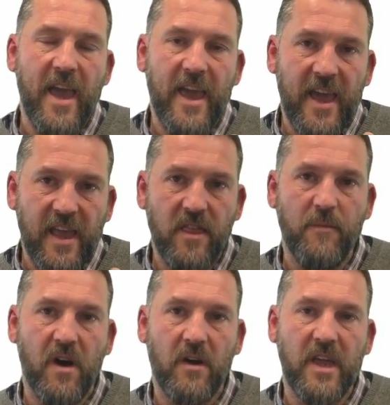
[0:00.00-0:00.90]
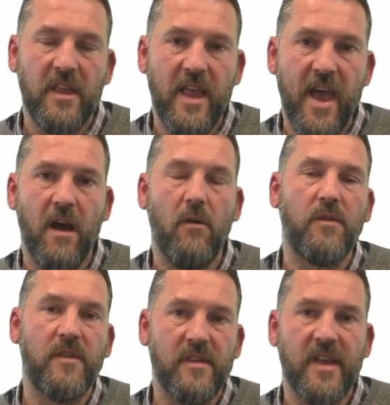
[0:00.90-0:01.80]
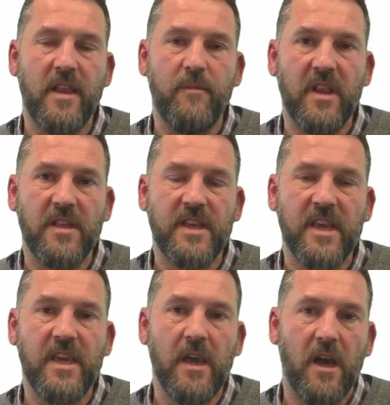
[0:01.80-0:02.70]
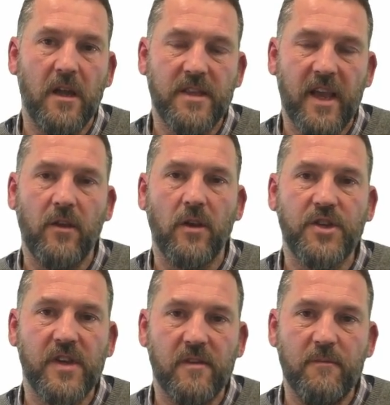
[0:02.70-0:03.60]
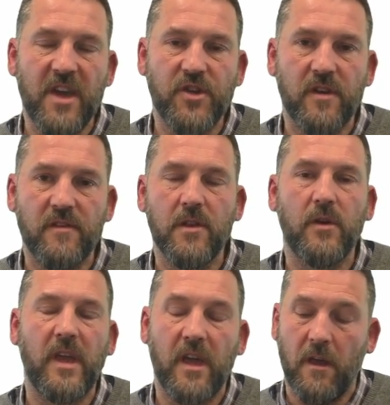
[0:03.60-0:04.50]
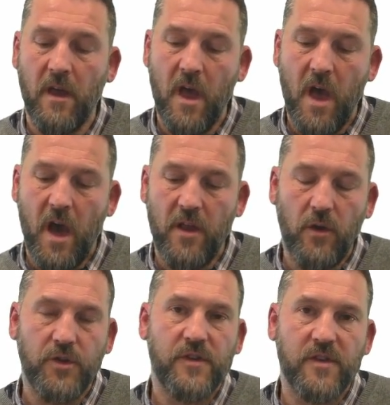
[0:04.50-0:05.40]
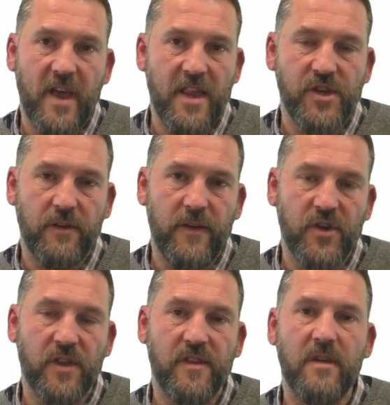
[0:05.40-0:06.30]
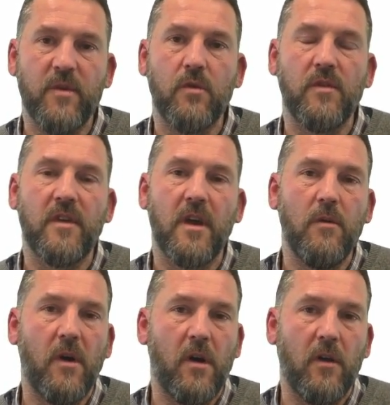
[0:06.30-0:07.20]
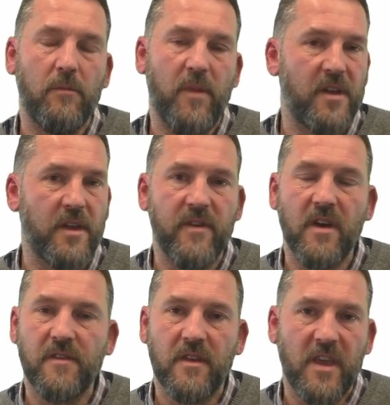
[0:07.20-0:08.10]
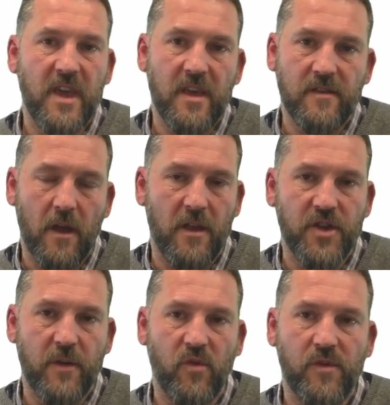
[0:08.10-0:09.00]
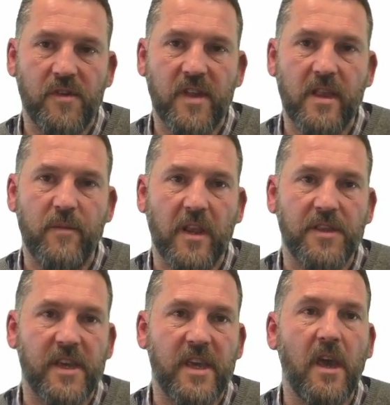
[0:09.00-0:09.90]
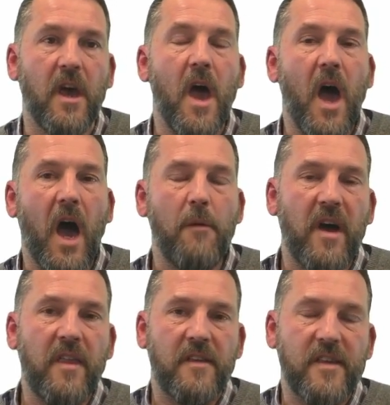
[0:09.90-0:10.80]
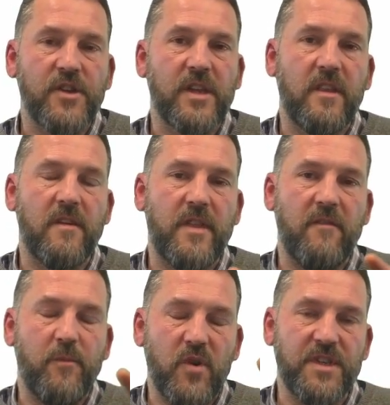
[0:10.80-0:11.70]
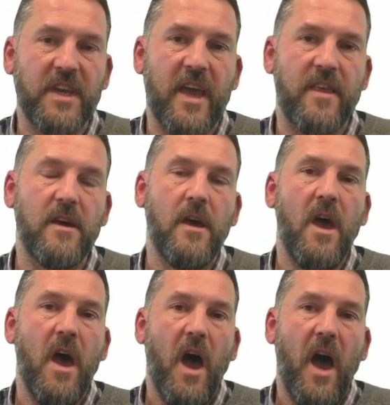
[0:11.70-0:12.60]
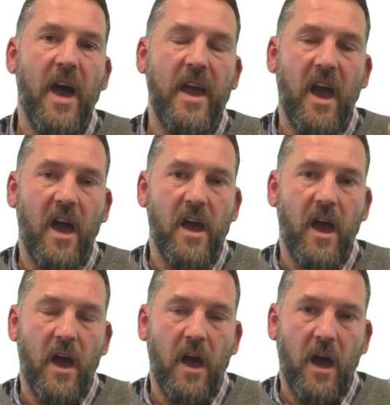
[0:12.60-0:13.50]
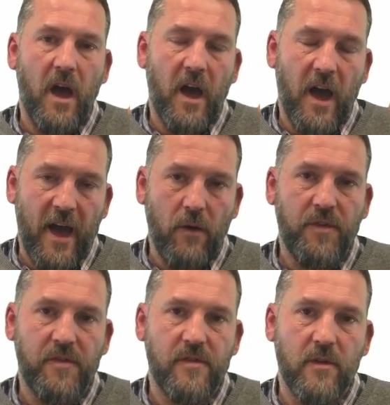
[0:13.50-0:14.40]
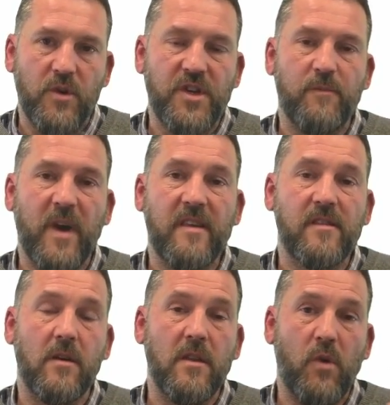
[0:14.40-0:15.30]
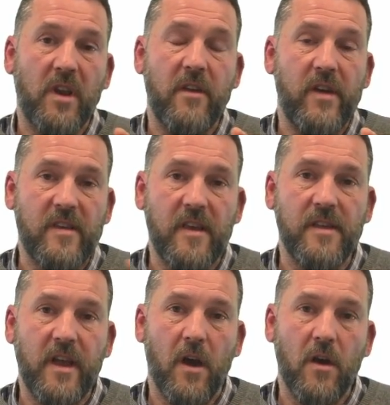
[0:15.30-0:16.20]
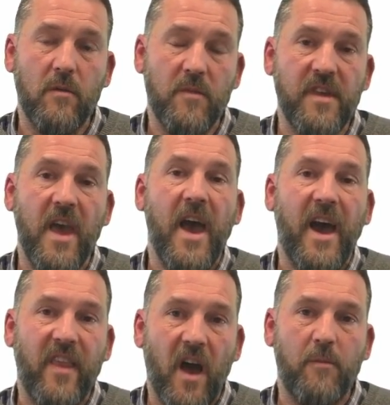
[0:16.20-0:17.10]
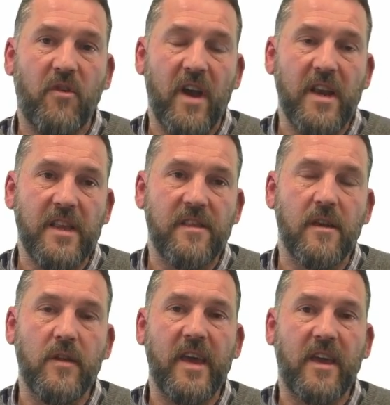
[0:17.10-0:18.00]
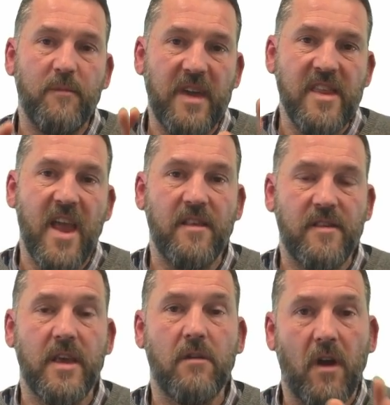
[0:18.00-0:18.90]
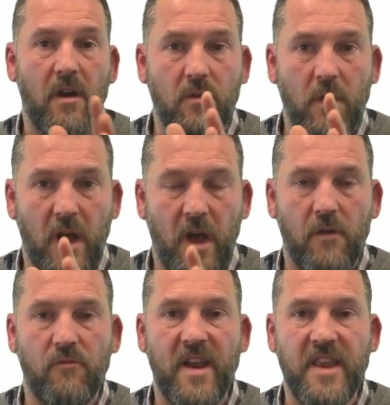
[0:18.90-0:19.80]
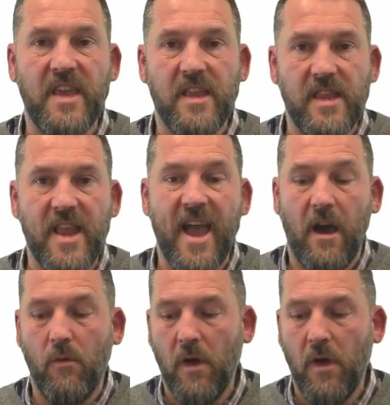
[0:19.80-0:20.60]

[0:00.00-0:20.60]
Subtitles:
in the market now sustainability technologies and measures looking not just on energy efficiency but also on biodiversity and general sustainability, and essentially they've put together a house which is based on one of their existing homes and upgraded so that it can be net zero ready now.